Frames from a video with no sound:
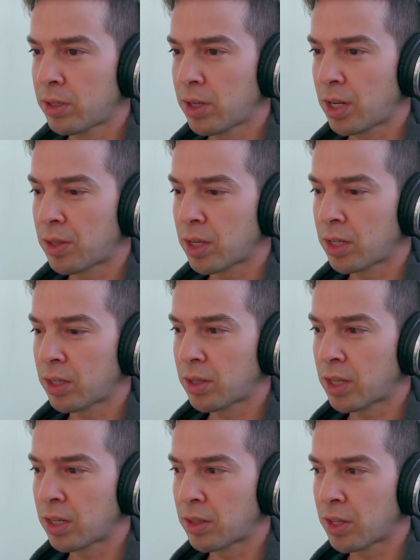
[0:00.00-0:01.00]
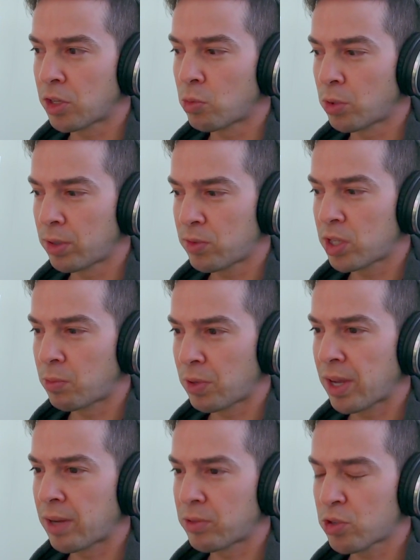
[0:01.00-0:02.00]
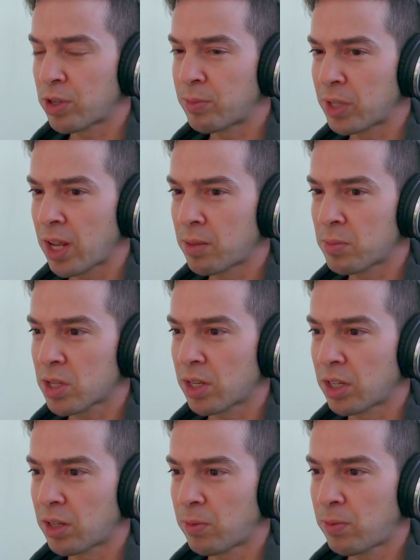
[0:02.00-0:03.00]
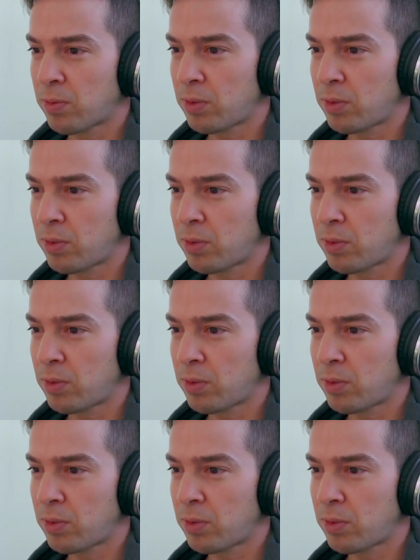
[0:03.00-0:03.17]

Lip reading: I think, than you would have seen without streamed games. Like if